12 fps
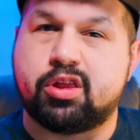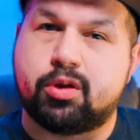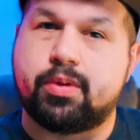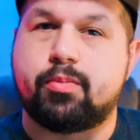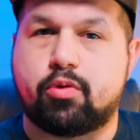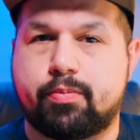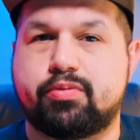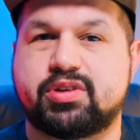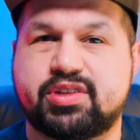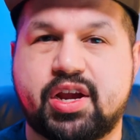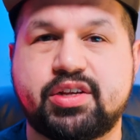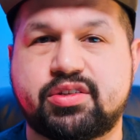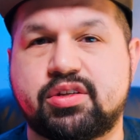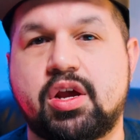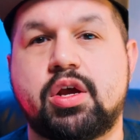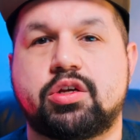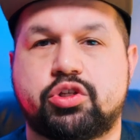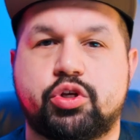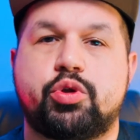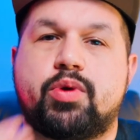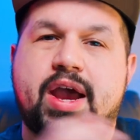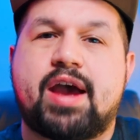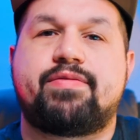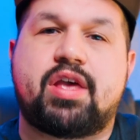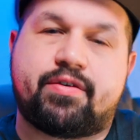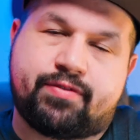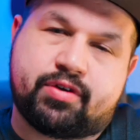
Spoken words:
little bit more precise so you have that